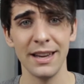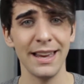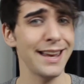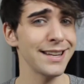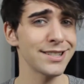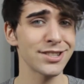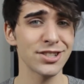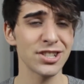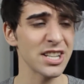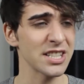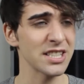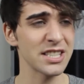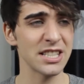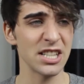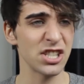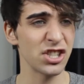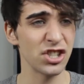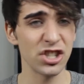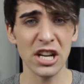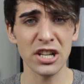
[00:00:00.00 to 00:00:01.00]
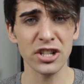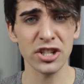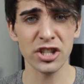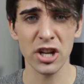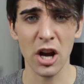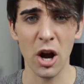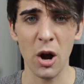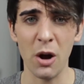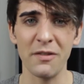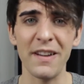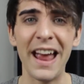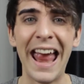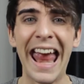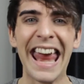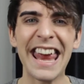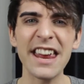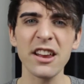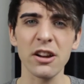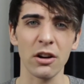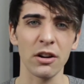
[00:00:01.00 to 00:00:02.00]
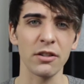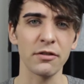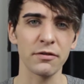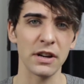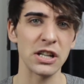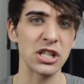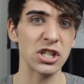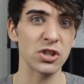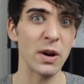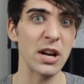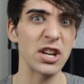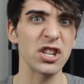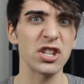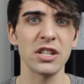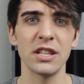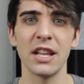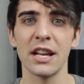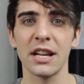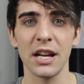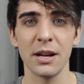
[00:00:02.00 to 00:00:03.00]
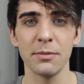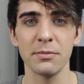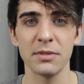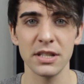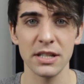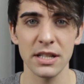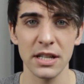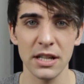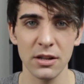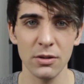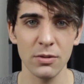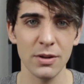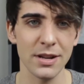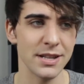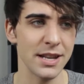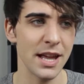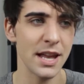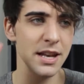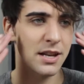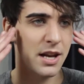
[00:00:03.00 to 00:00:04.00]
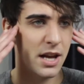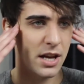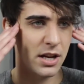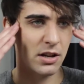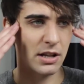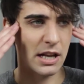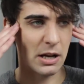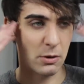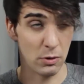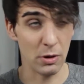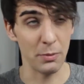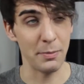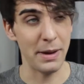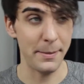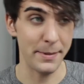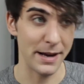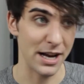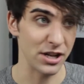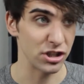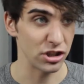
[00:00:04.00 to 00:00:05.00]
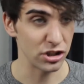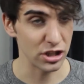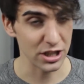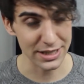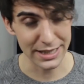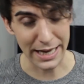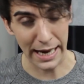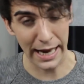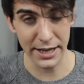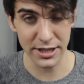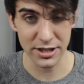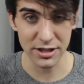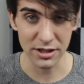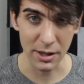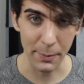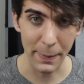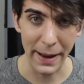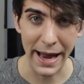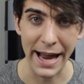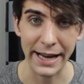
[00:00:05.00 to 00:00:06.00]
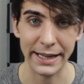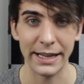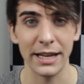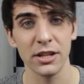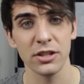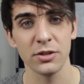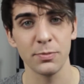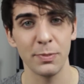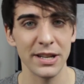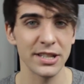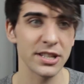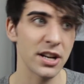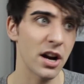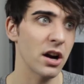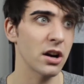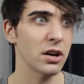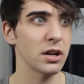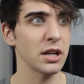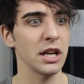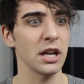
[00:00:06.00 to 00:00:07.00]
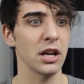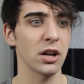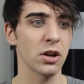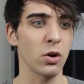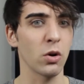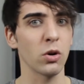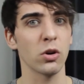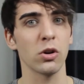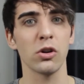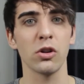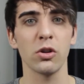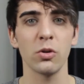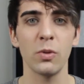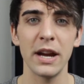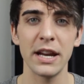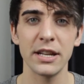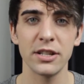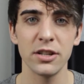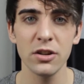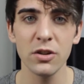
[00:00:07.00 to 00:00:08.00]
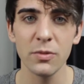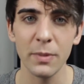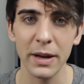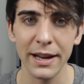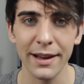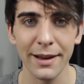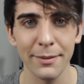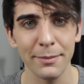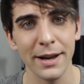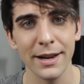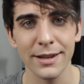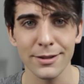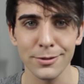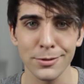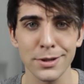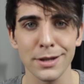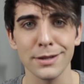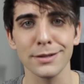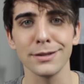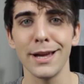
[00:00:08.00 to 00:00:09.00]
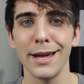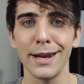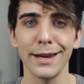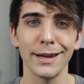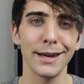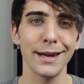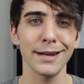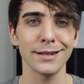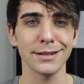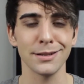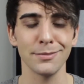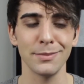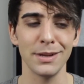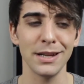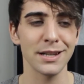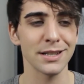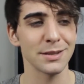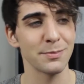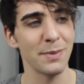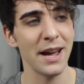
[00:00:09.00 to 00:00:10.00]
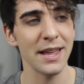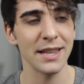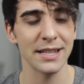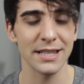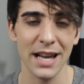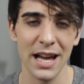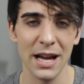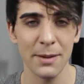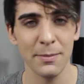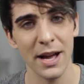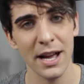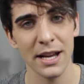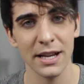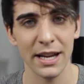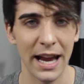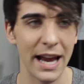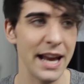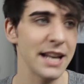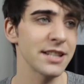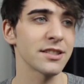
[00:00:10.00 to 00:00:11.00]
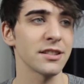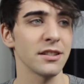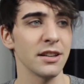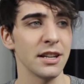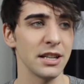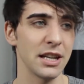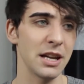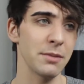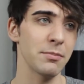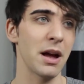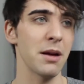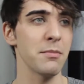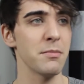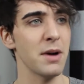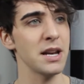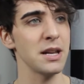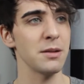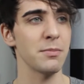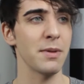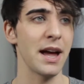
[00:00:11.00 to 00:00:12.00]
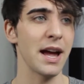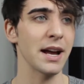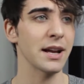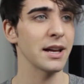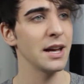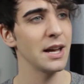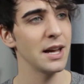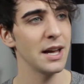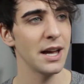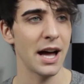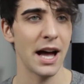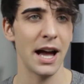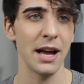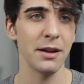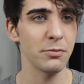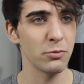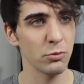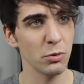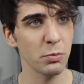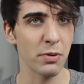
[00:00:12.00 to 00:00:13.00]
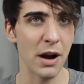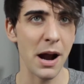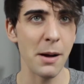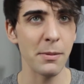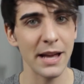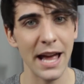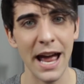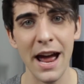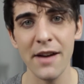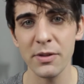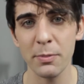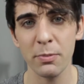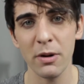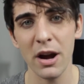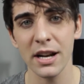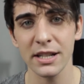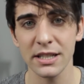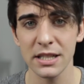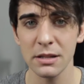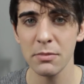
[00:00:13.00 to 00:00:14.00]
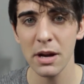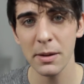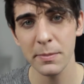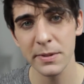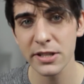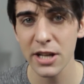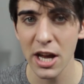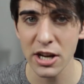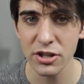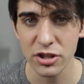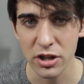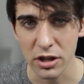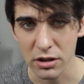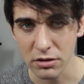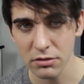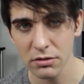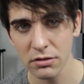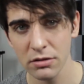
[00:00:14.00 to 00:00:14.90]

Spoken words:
It's just this shit show of anger and frustration that comes to you, and then you're like, well, maybe I should just cancel the package, but it's already a quarter of the way to me. I might as well just let it get to me, because by the time I cancel it and get my money back, I will probably have the product in my possession.